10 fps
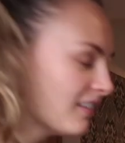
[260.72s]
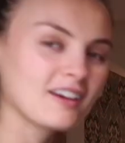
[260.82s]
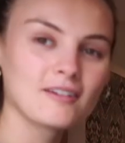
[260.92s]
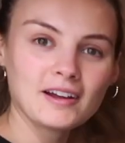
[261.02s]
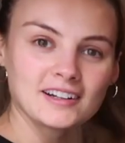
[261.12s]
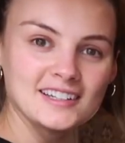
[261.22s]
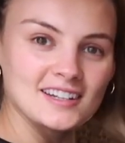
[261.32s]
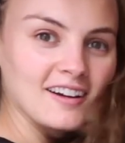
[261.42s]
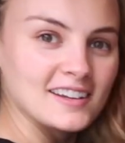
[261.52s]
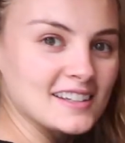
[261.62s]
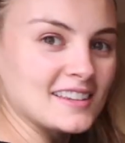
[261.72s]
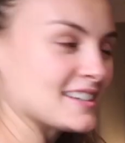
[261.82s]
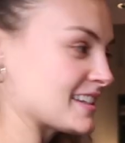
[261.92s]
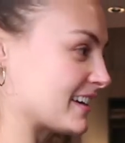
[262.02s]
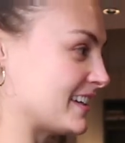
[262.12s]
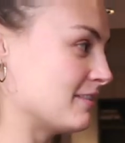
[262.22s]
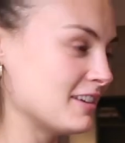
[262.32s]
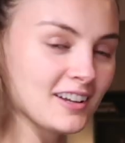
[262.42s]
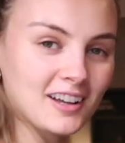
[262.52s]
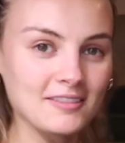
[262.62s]
no, I've actually tidied this section. If you
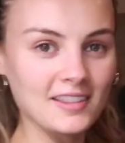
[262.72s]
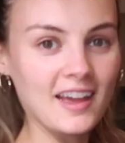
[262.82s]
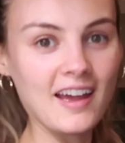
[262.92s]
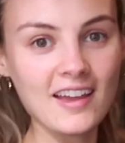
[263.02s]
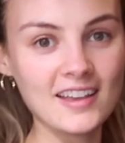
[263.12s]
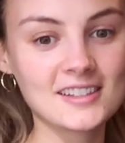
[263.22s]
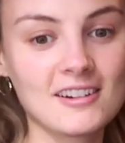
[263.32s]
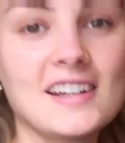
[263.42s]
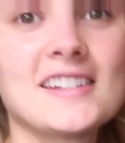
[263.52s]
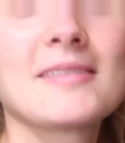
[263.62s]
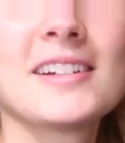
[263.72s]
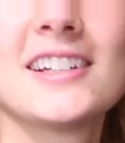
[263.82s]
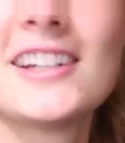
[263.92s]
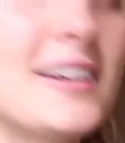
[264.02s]
look over there, it's crazy. I'm going to show